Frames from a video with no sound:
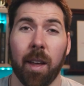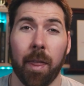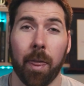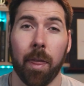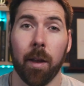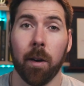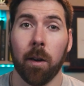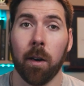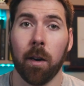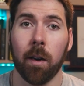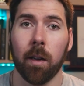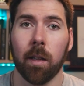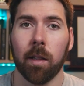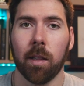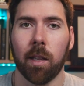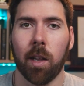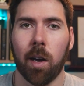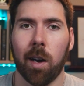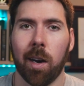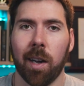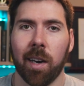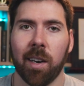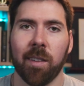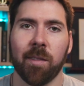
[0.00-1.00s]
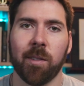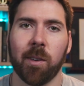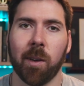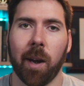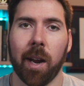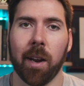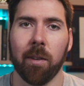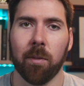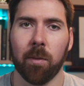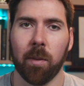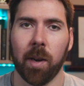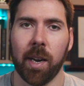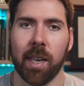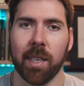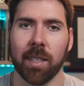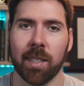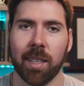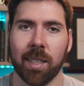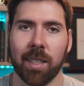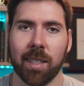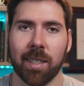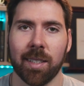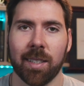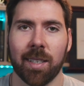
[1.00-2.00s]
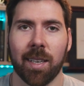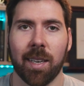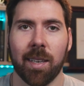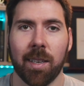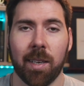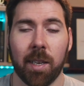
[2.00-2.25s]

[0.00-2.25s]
There are a lot of great reasons